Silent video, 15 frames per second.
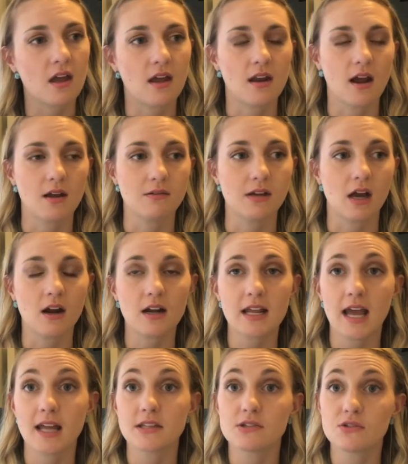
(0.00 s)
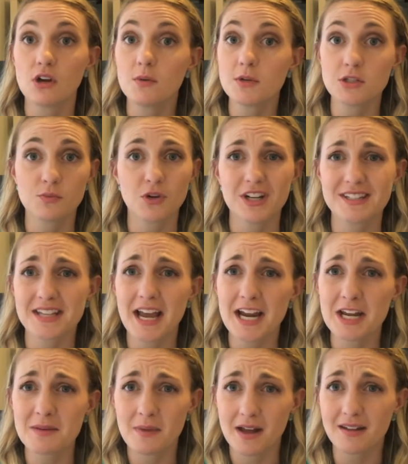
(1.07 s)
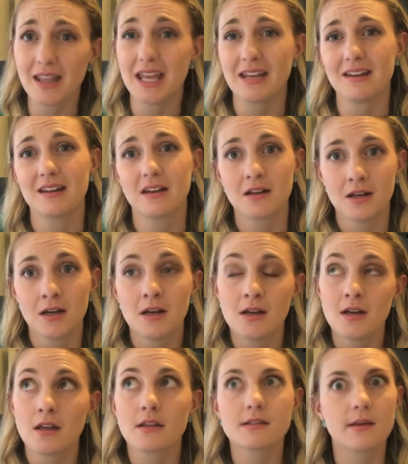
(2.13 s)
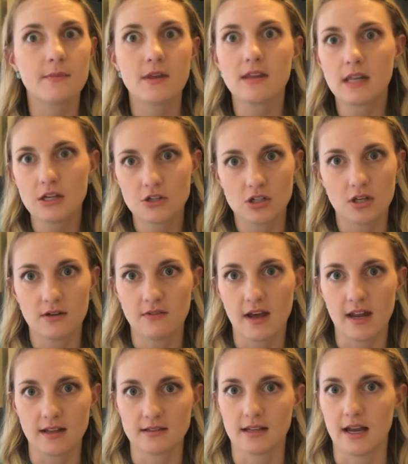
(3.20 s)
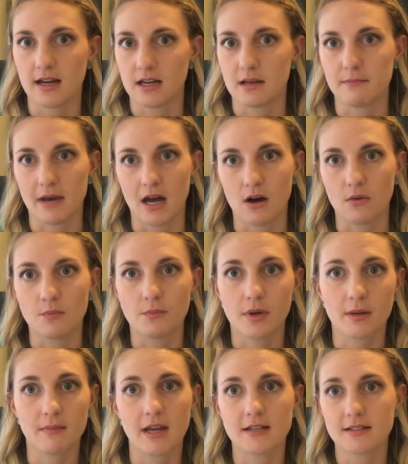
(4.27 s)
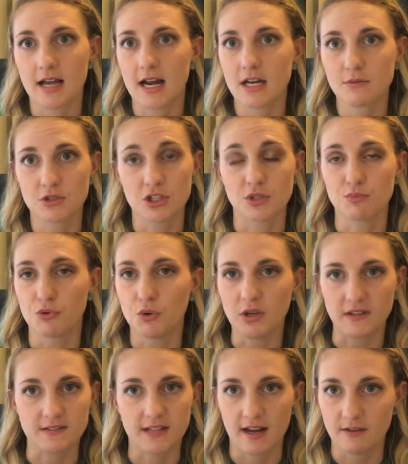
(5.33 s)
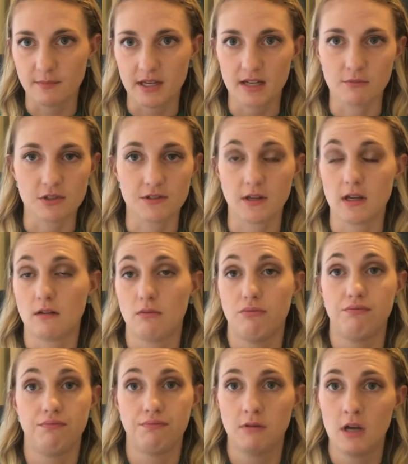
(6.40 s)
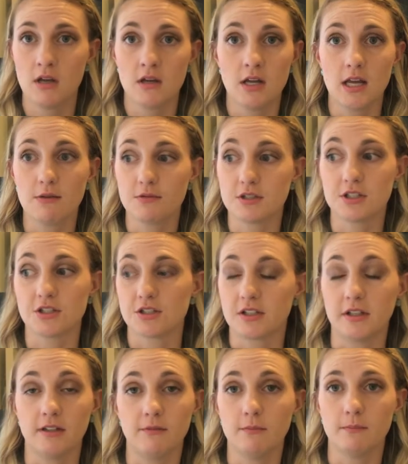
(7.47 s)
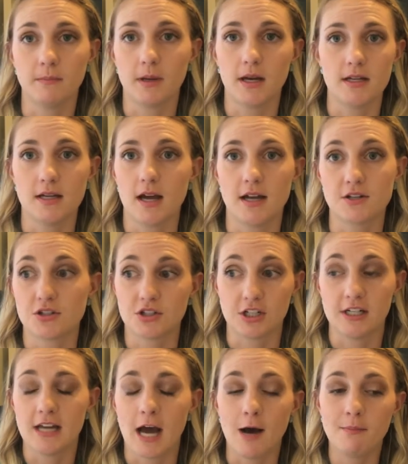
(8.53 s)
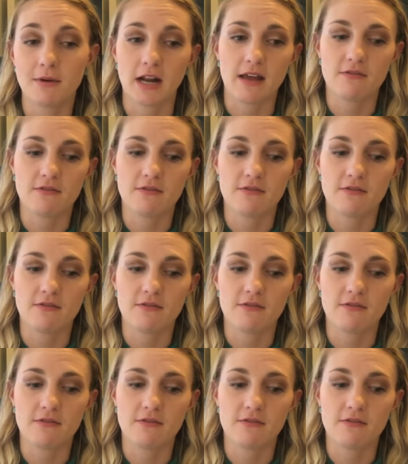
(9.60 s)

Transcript: And I already had so much more anxiety about something that I shouldn't have had anxiety about, but my anxiety was just brewing inside of me. It was it was just, I just couldn't help it.